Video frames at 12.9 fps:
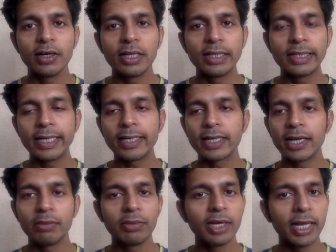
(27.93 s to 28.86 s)
it, it
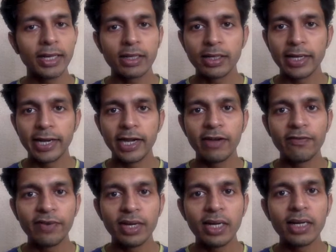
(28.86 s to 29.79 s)
can be like a date
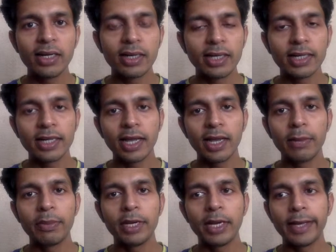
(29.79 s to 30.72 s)
field it
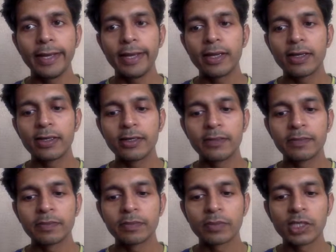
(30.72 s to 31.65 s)
can be like uh,
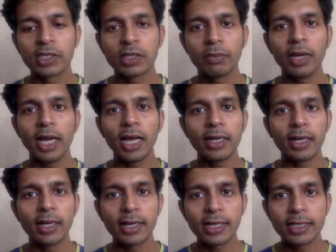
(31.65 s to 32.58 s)
some
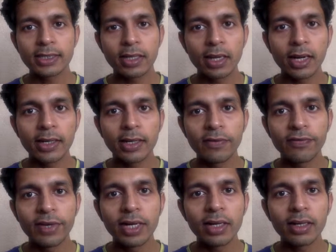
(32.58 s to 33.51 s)
analytics related
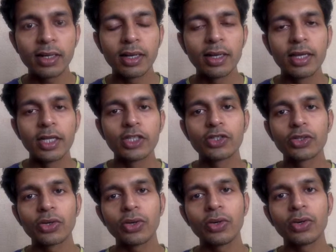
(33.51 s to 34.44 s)
field
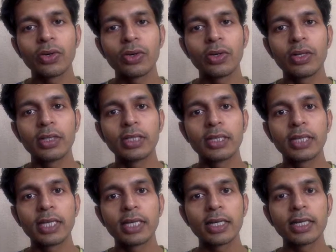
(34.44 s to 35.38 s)
so the
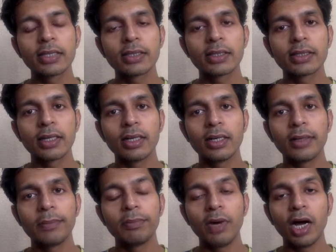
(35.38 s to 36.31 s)
thing is
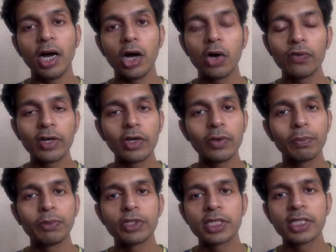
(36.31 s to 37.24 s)
uh, how will you
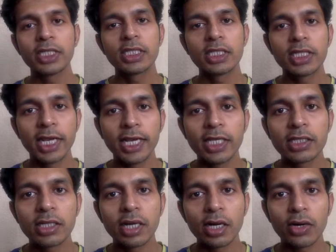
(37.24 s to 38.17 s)
push this
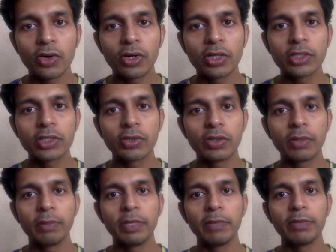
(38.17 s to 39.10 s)
change across to the
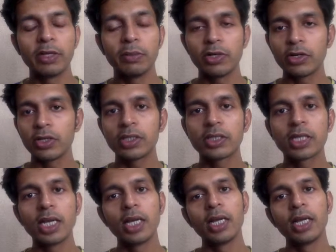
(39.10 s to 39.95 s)
people because